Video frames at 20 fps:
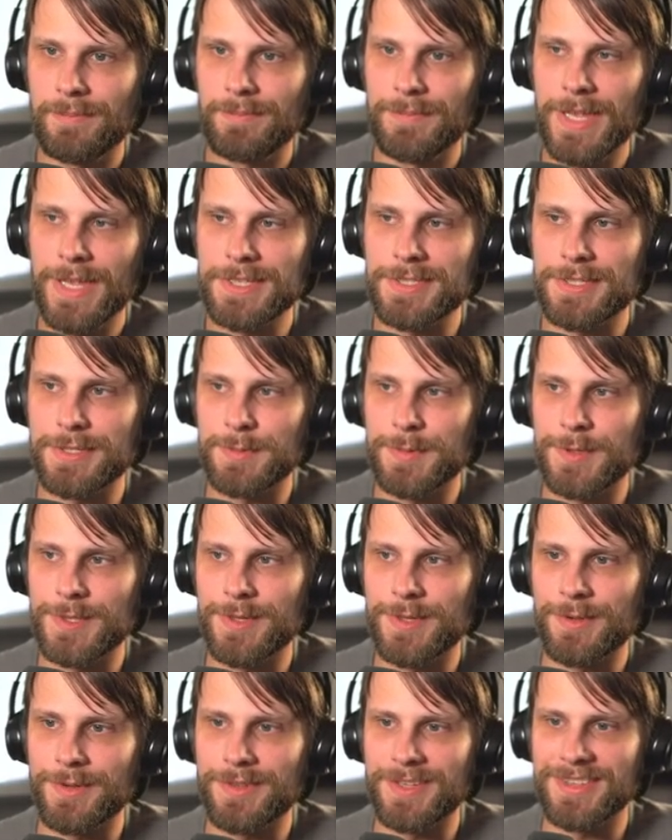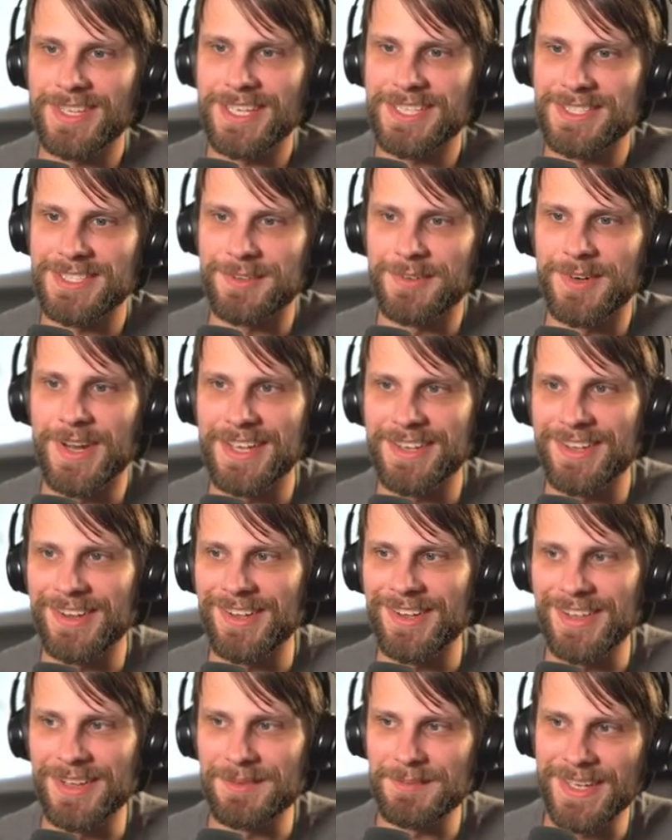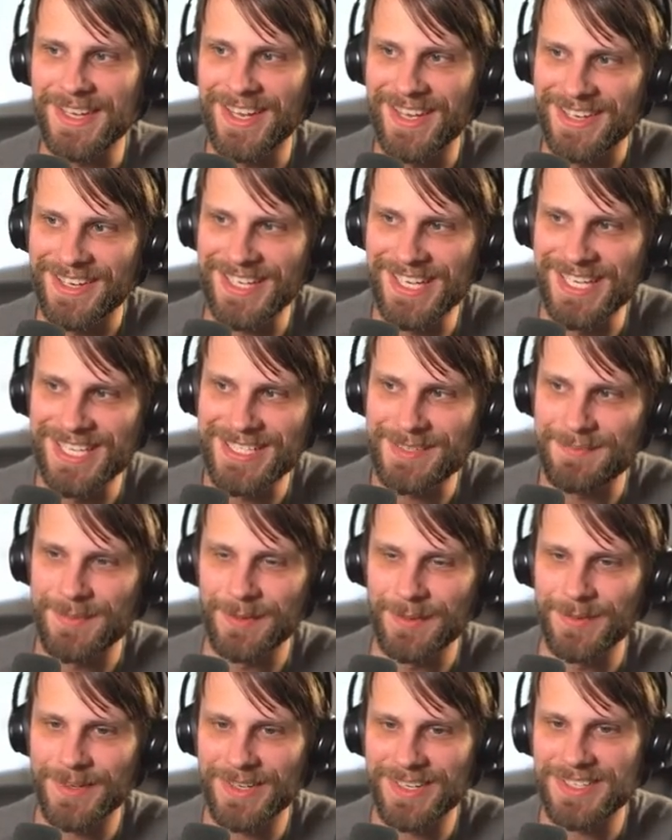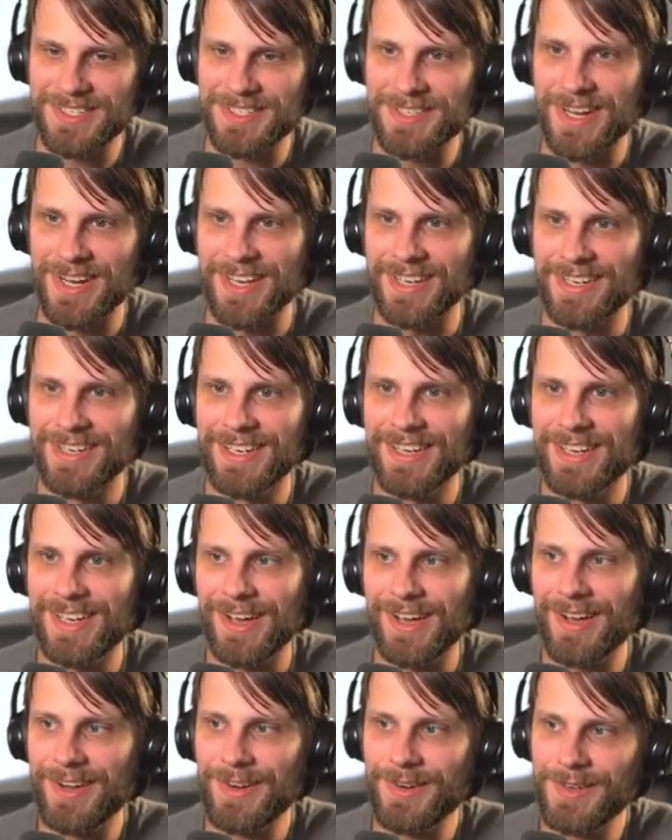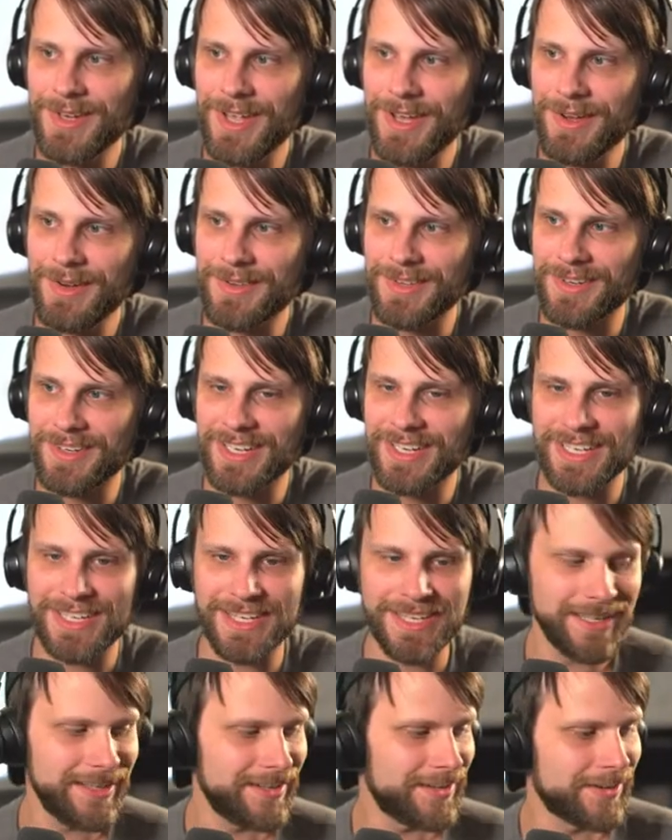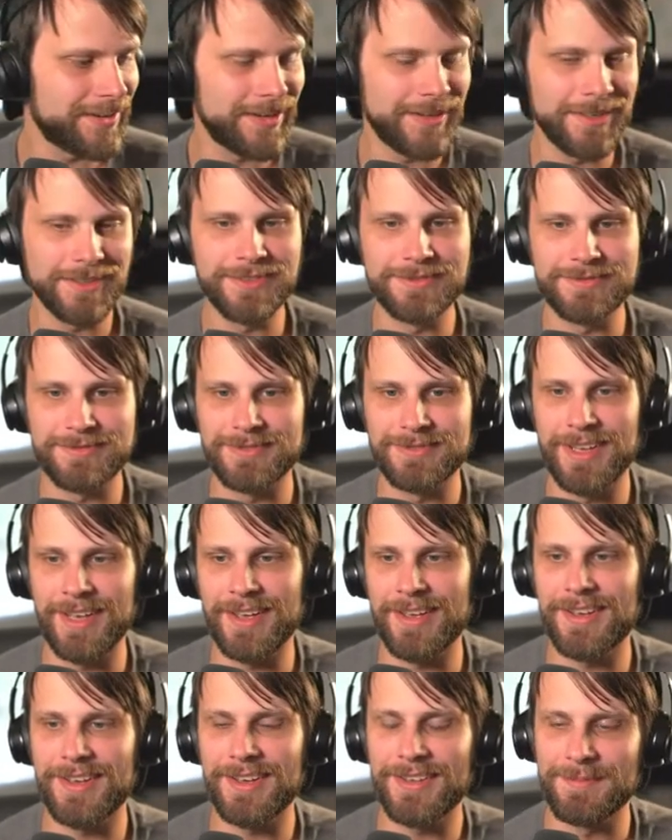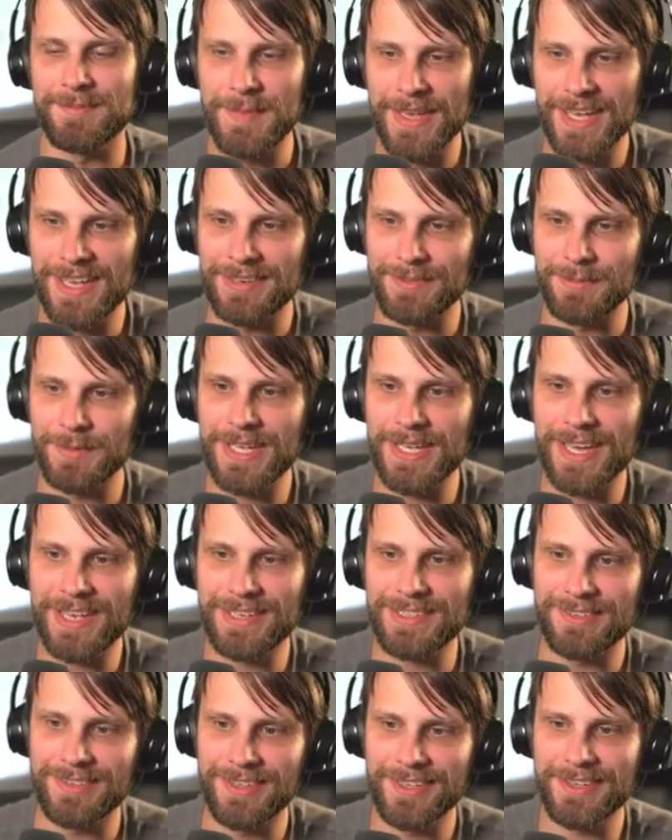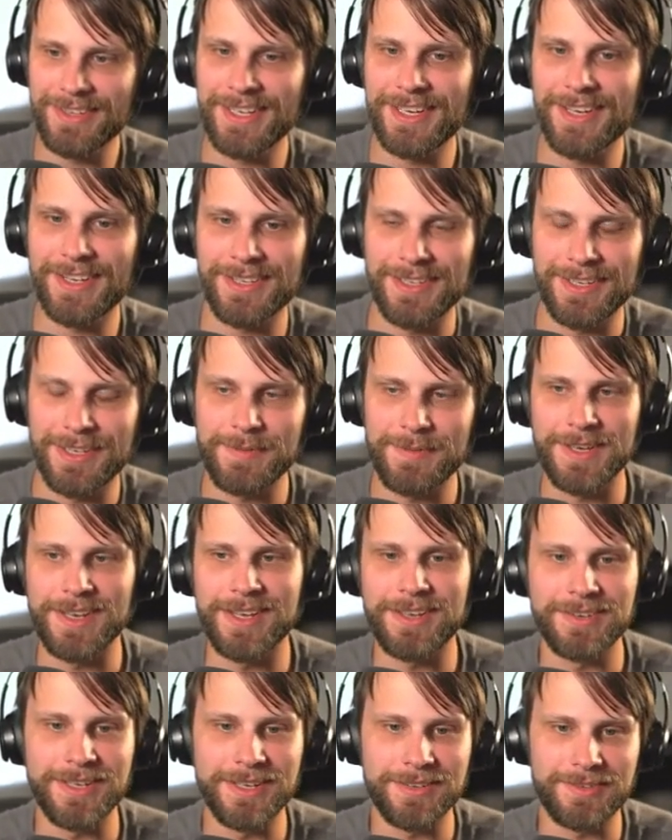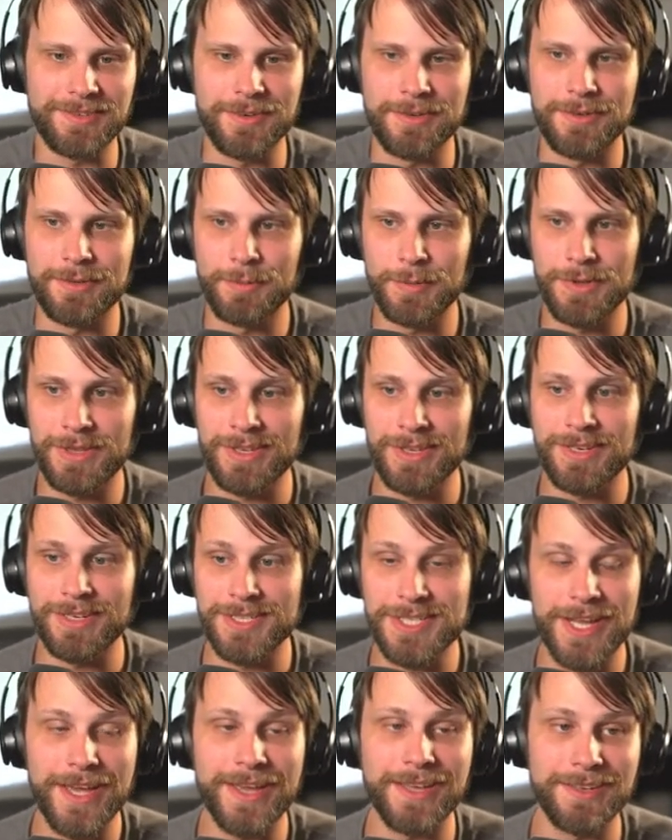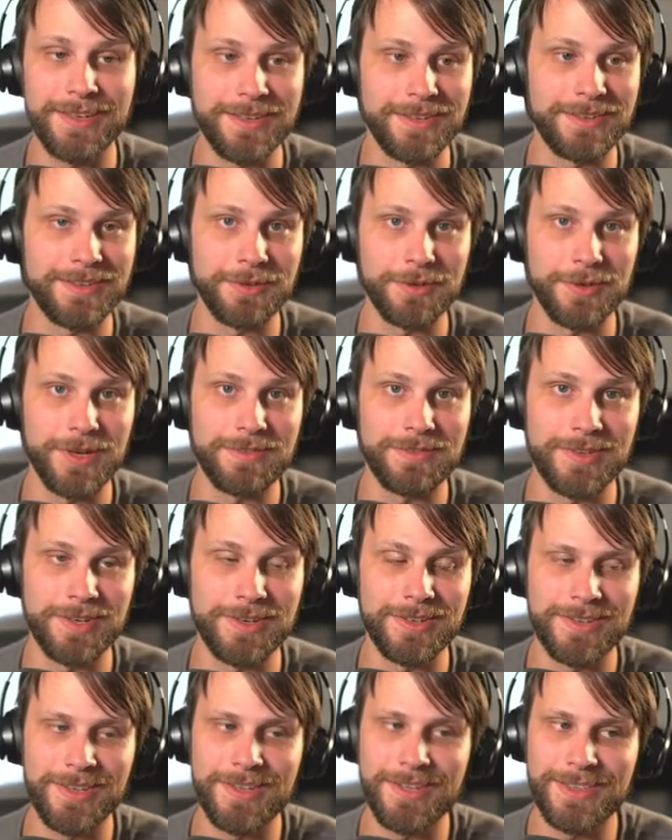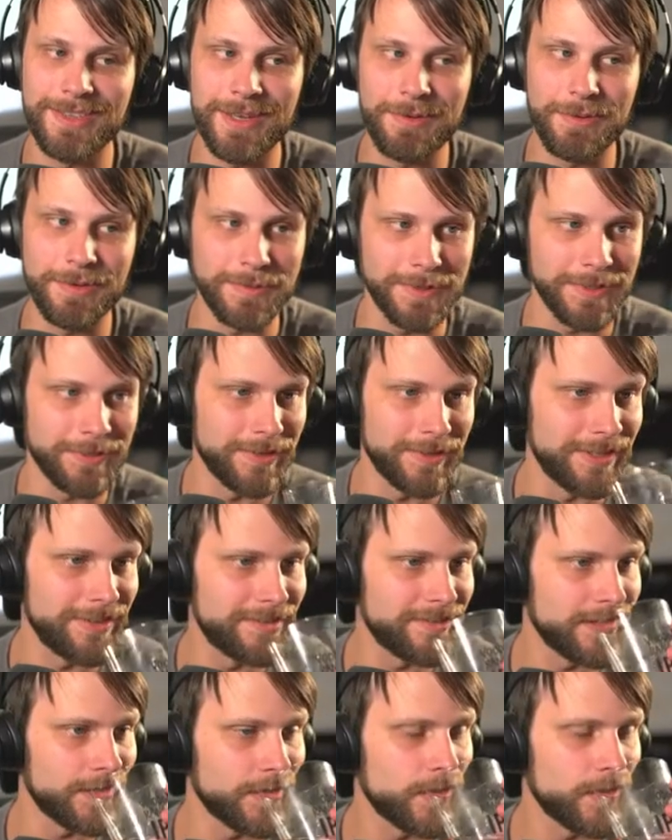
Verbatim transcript: Not super sold that that's the right call, I'll be honest, but we're gonna try. Oh no, they're gonna get our... Man, we had Liliana coming down next turn with an Ashaya in the graveyard. Like, that would have been really sick.